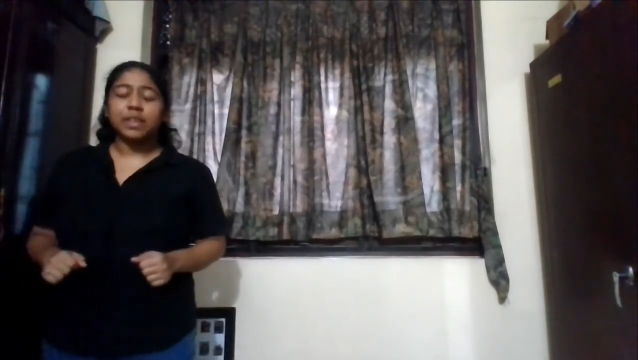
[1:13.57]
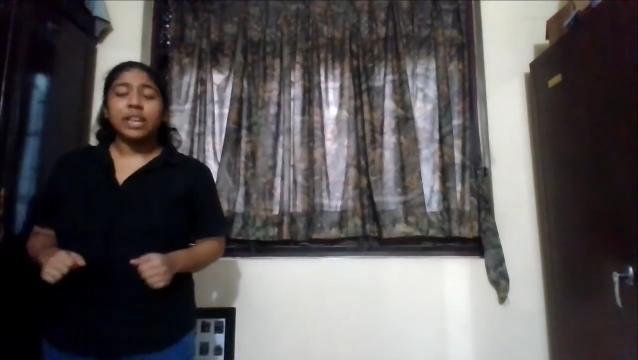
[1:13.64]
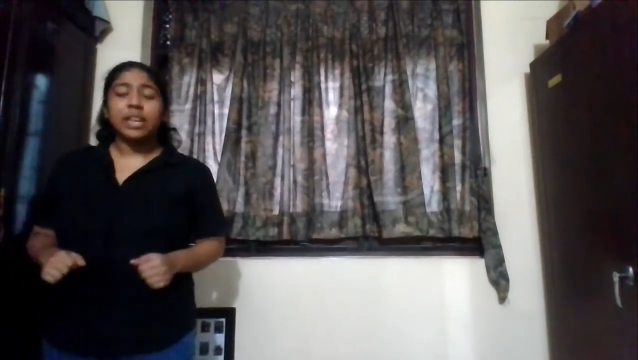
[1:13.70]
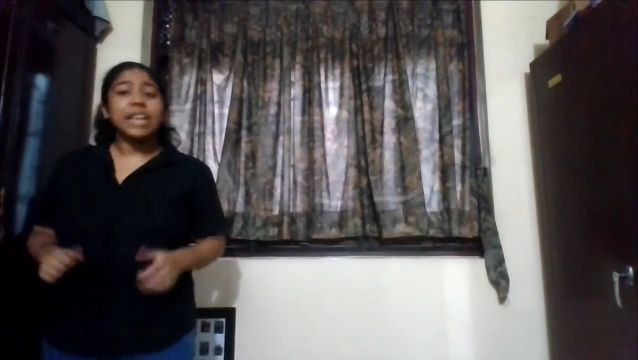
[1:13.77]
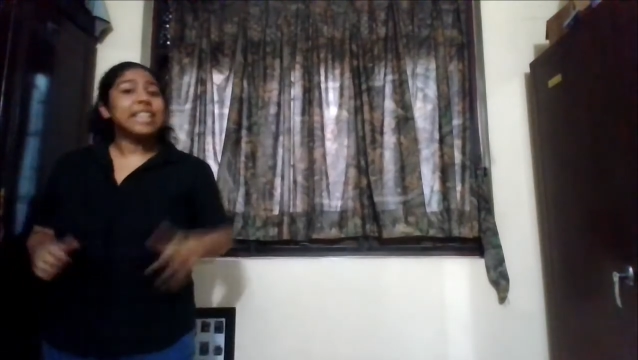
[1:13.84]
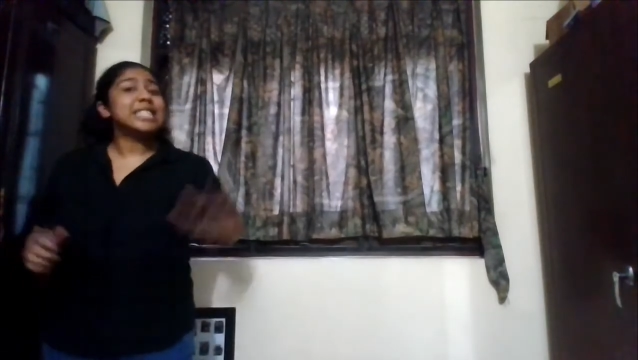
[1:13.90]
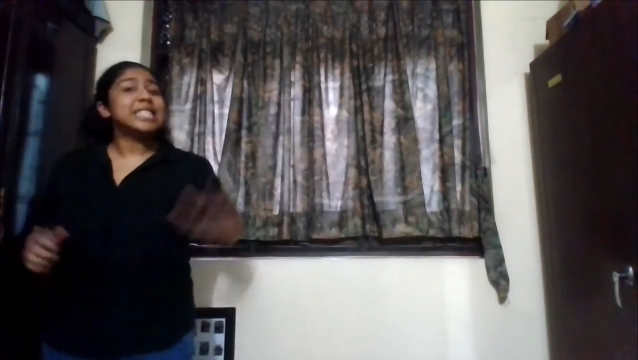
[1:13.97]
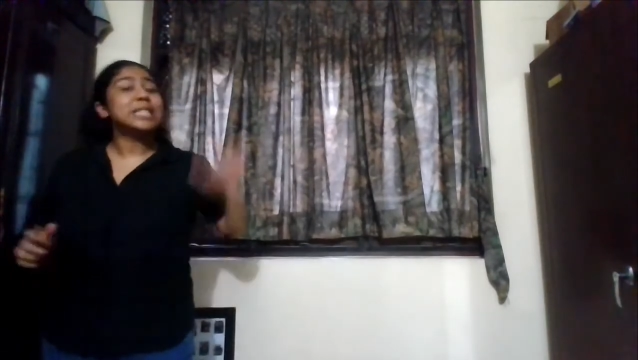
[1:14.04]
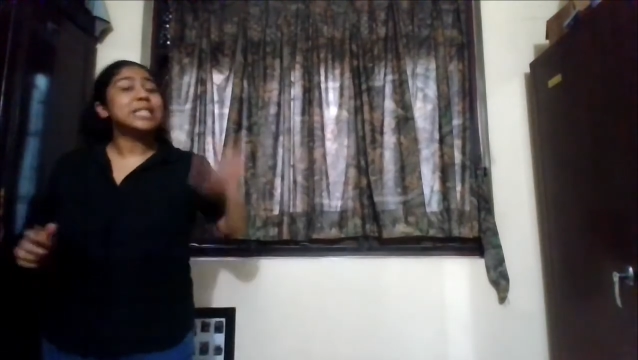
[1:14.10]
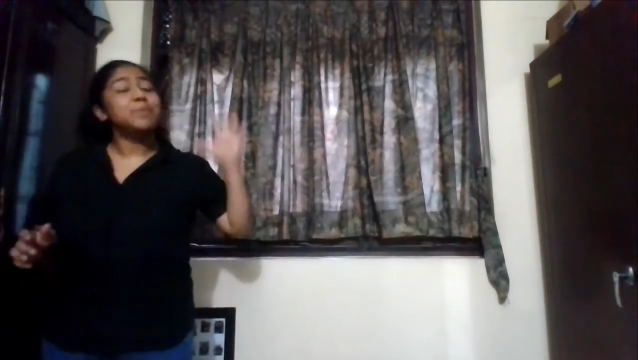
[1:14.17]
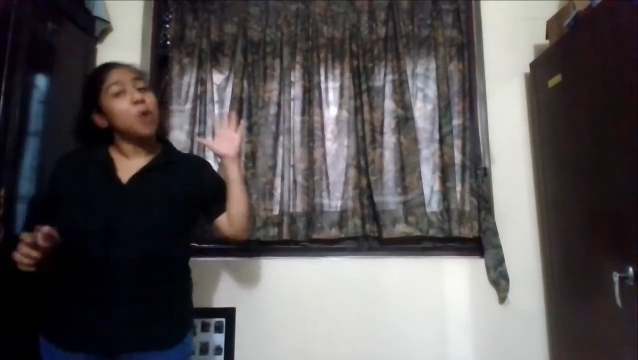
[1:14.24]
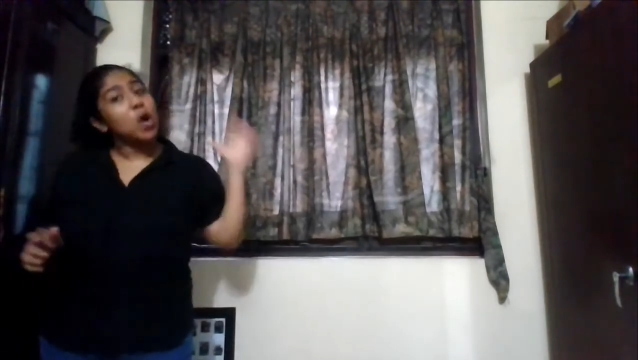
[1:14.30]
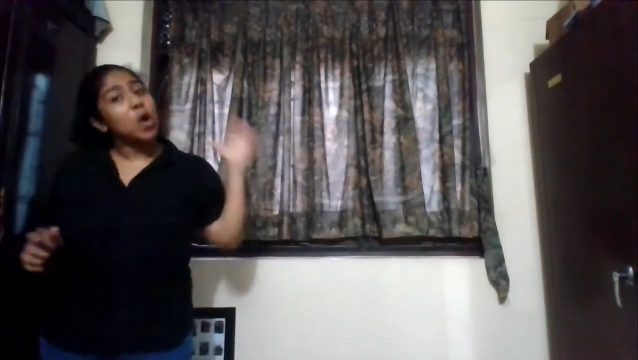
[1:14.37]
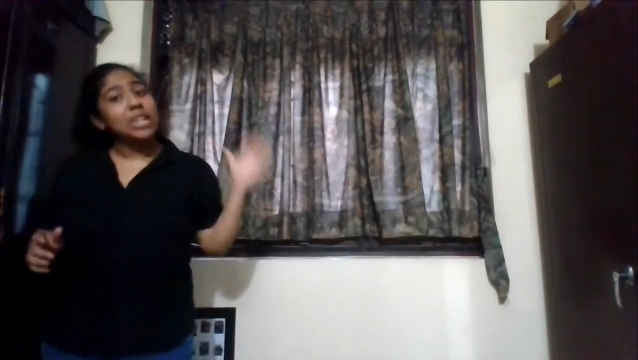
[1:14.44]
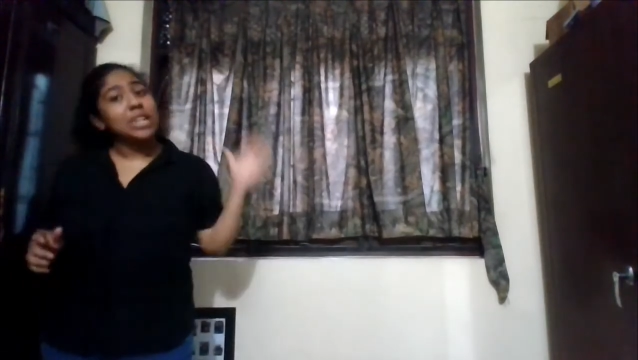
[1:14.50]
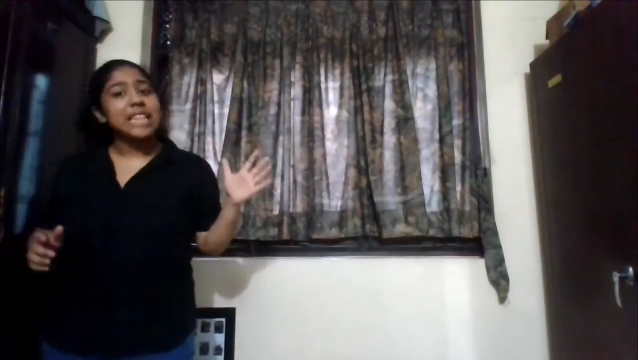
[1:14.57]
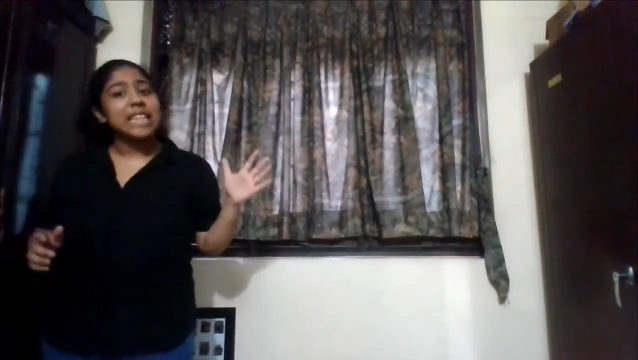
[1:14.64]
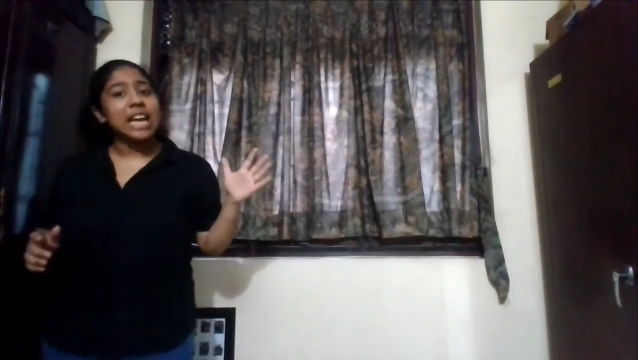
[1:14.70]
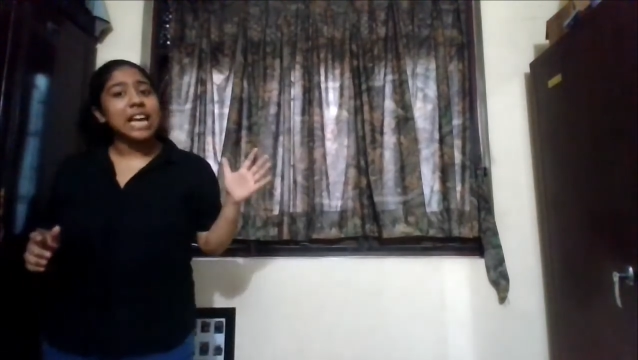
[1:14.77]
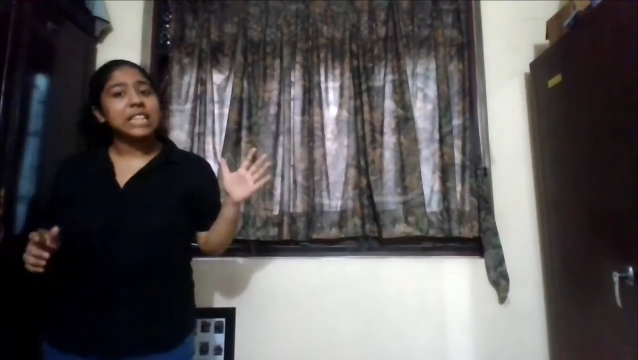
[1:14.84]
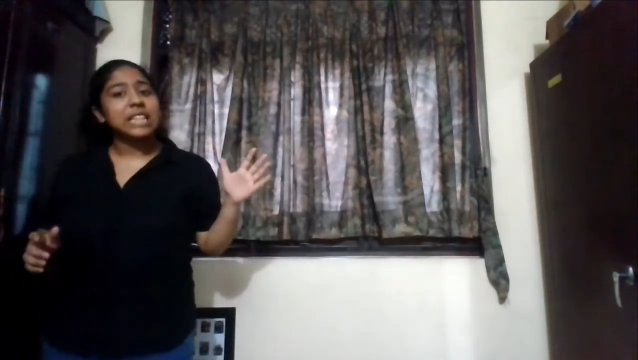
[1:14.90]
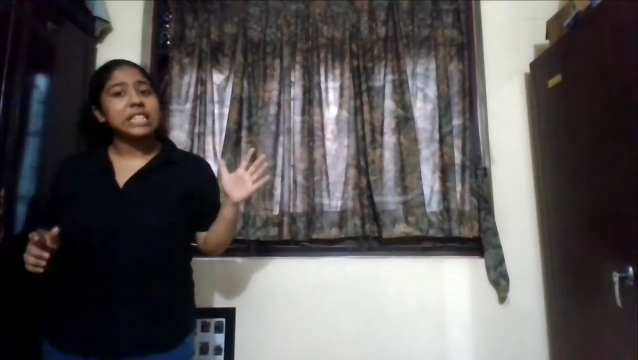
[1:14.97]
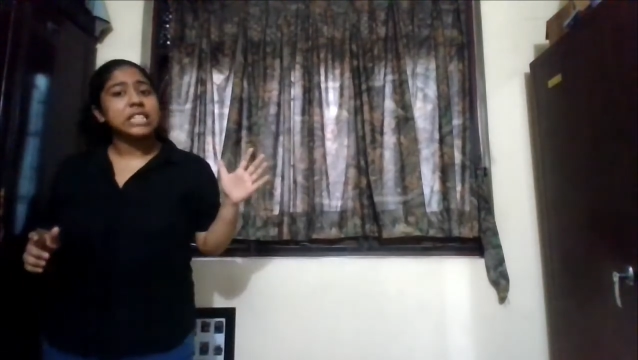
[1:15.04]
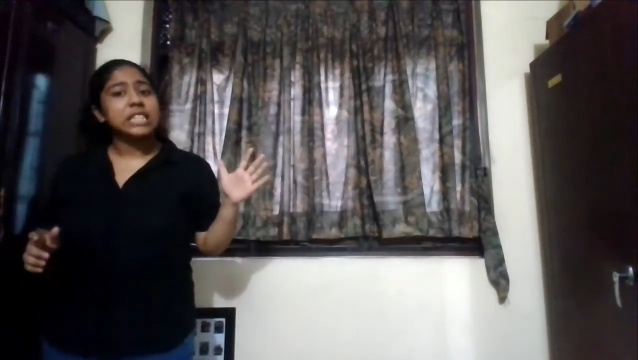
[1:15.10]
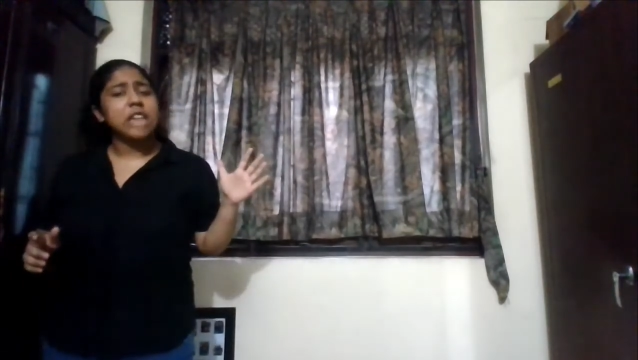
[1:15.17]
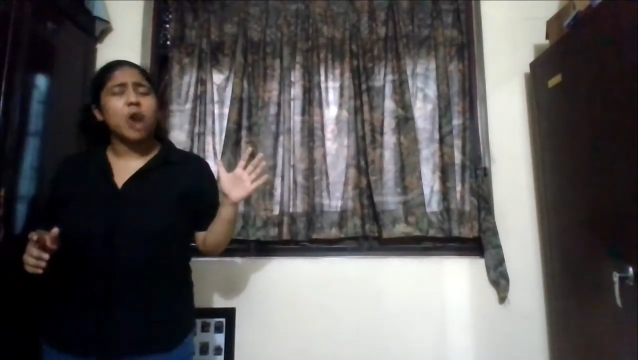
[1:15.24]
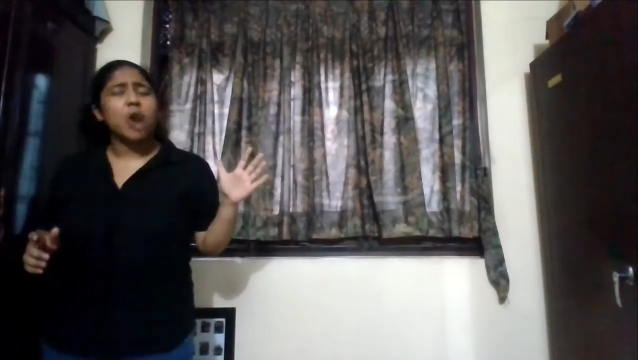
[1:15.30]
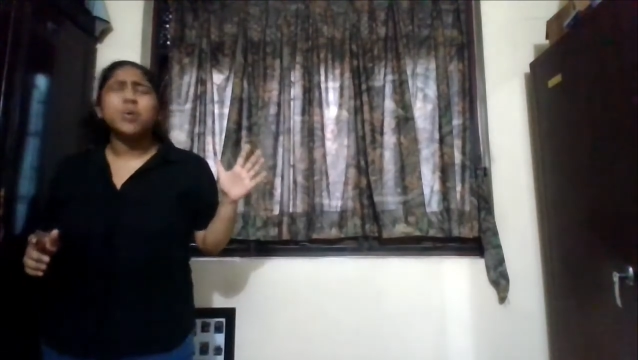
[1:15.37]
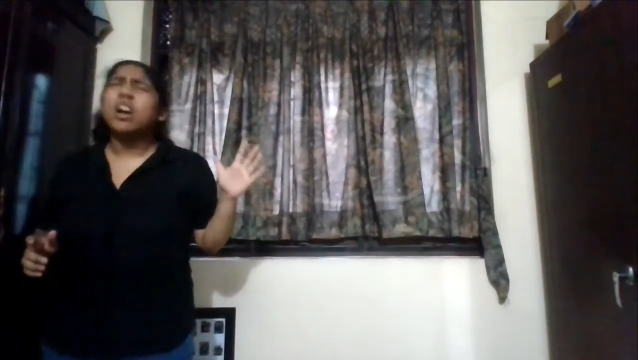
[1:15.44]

In a small Italian town,